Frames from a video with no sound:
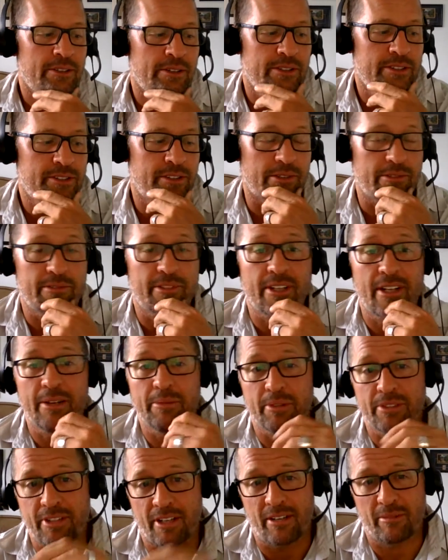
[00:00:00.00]
So today
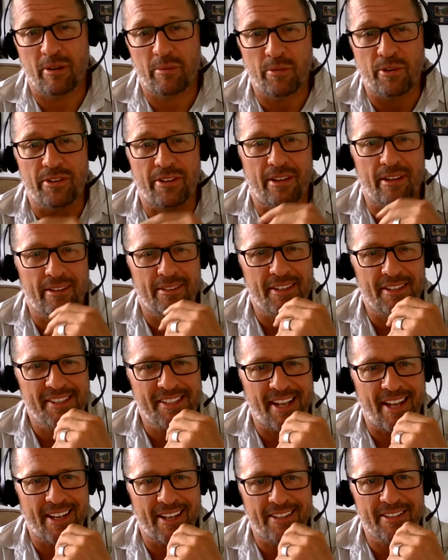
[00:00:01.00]
we'll talk about more like the
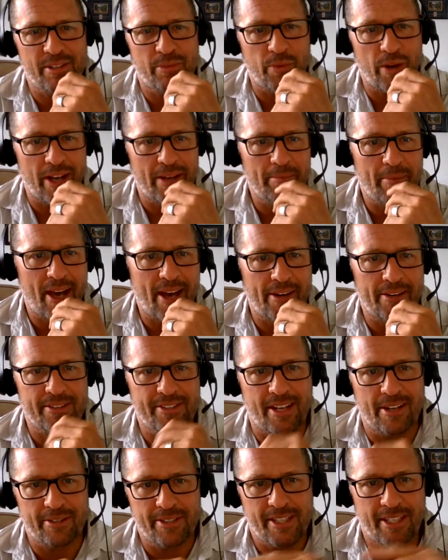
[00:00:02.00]
science and why it matters
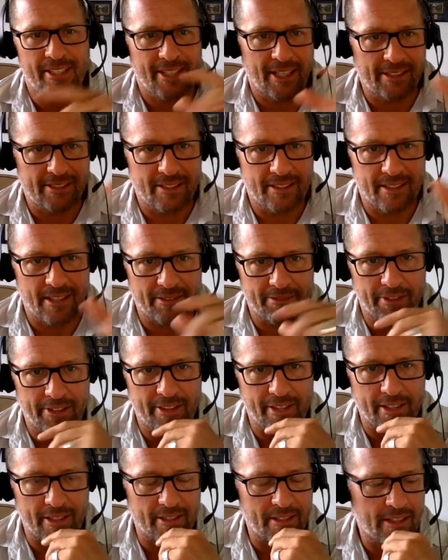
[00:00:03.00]
and how it's connected to
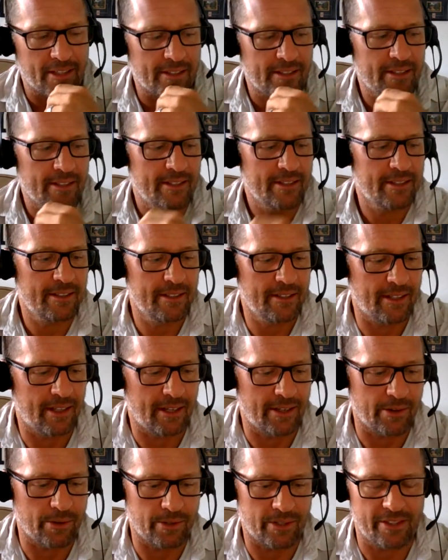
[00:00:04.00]
everything that
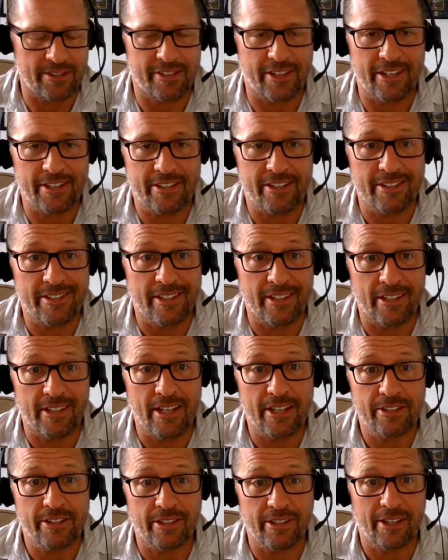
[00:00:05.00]
organizations and the
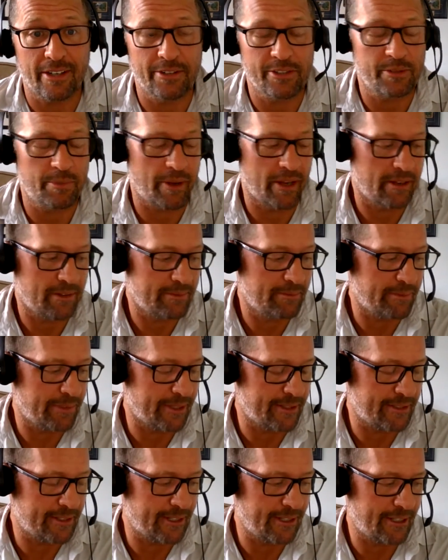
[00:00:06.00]
nation cares about.
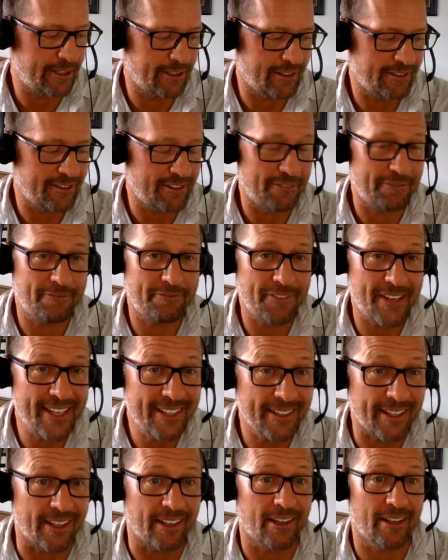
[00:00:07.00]
But the
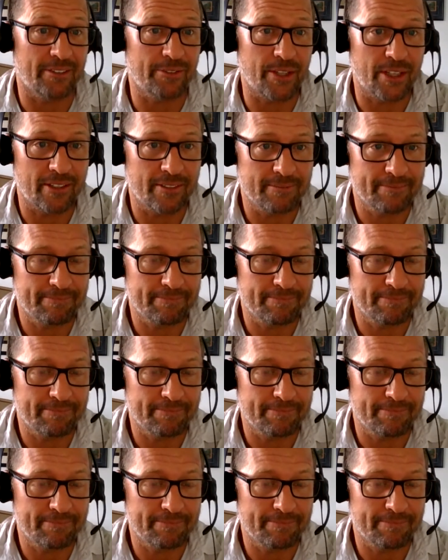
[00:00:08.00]
feeling of it,